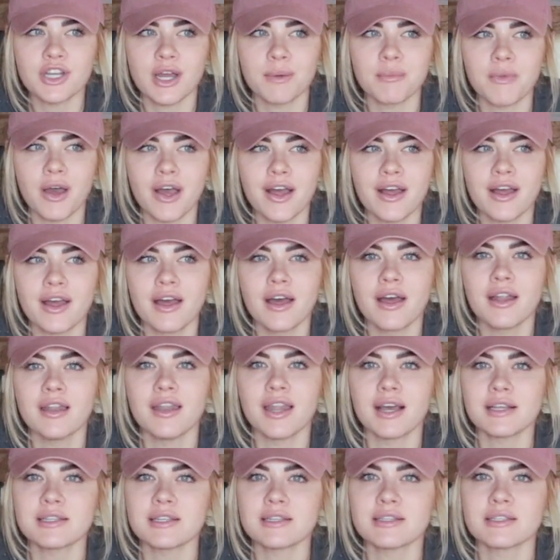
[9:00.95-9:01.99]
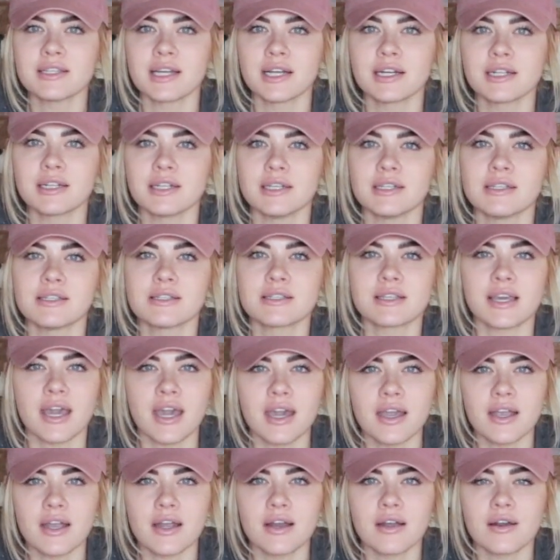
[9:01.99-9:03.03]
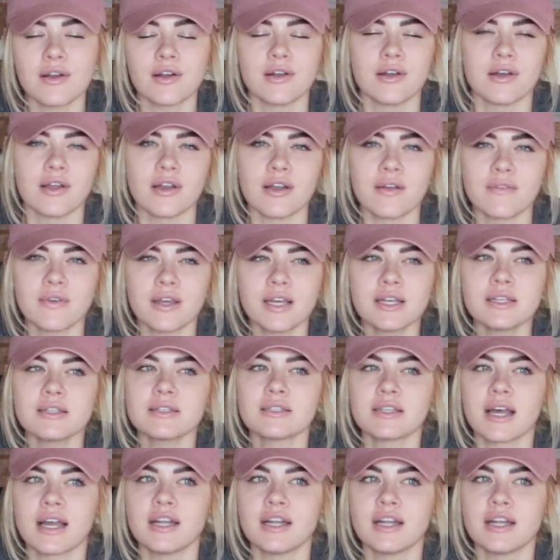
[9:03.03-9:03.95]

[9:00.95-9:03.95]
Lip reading: I'm not necessarily scared or nervous.